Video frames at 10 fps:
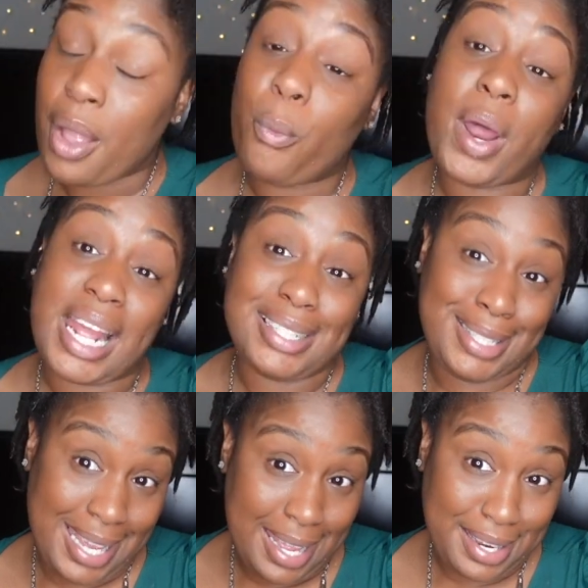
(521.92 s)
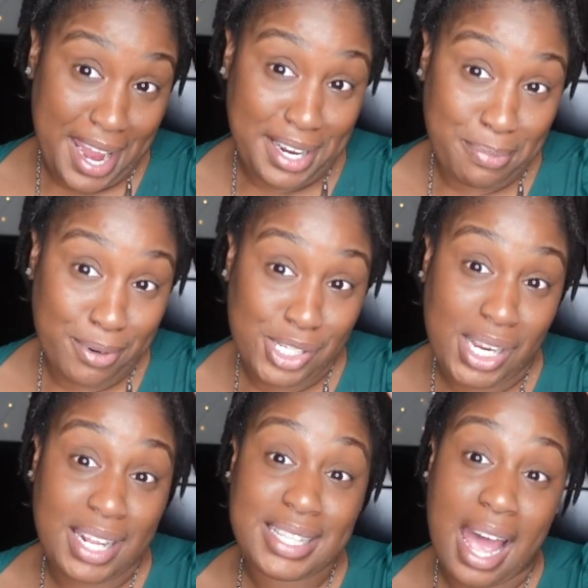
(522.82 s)
What I did like and
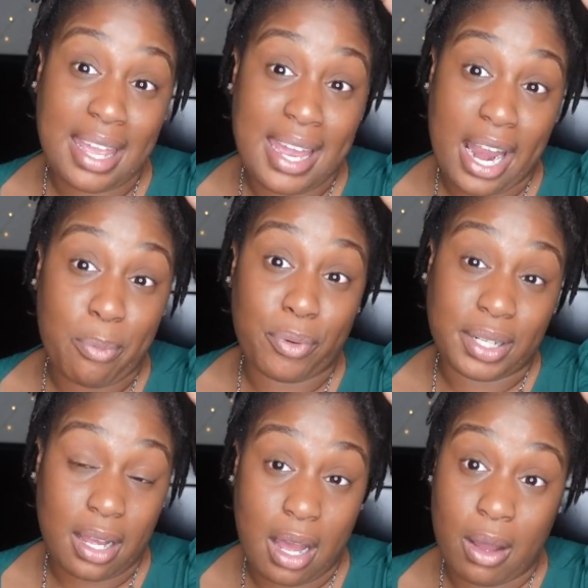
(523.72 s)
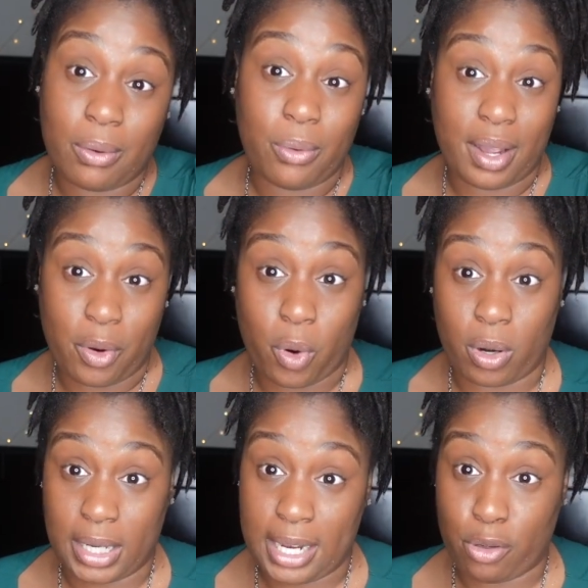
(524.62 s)
appreciate is how he got up on
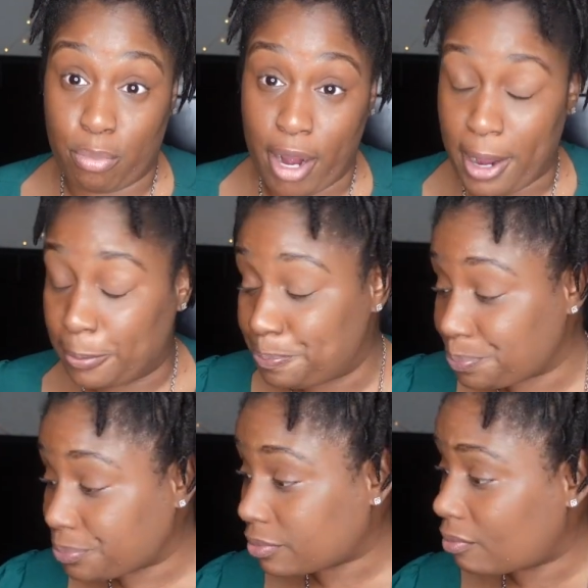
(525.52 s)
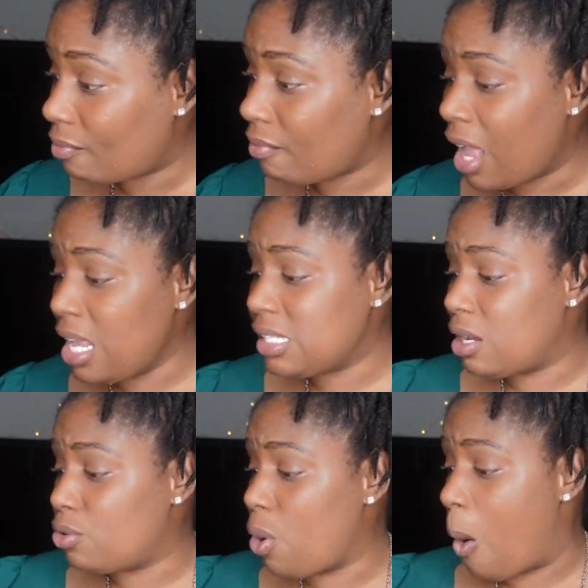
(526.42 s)
Orlando Brown. He said,
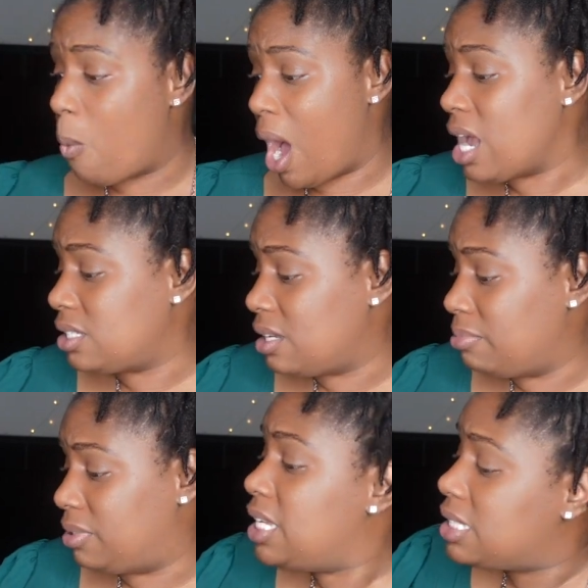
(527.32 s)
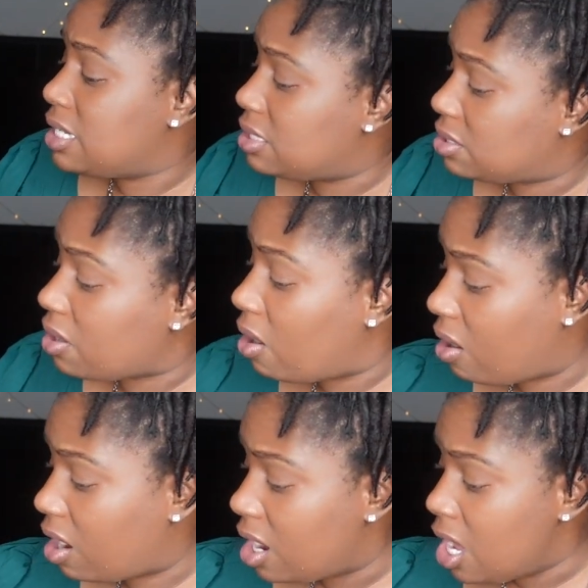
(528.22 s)
oh, you are a washed-up Disney
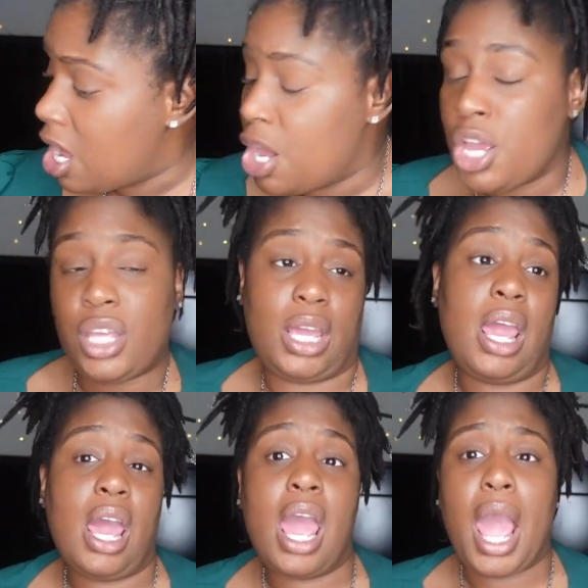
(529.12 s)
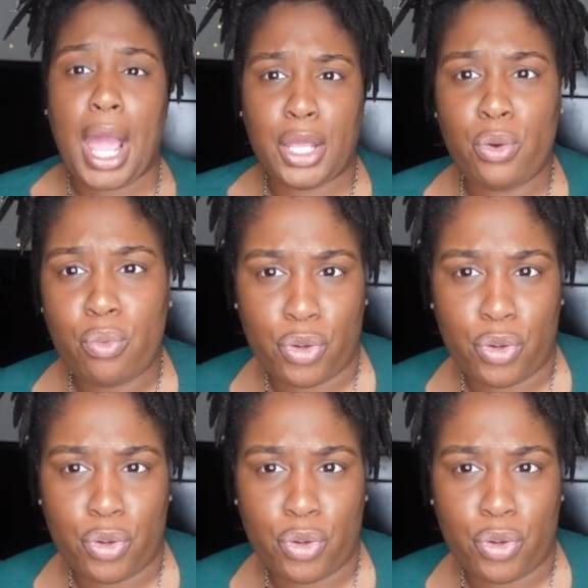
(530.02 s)
star. Yeah, and you